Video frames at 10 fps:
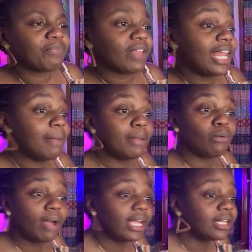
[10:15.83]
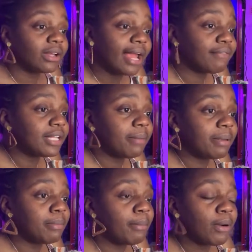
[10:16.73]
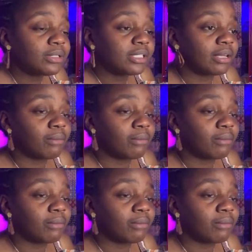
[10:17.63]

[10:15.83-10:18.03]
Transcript: And it'd be regular everyday people posting,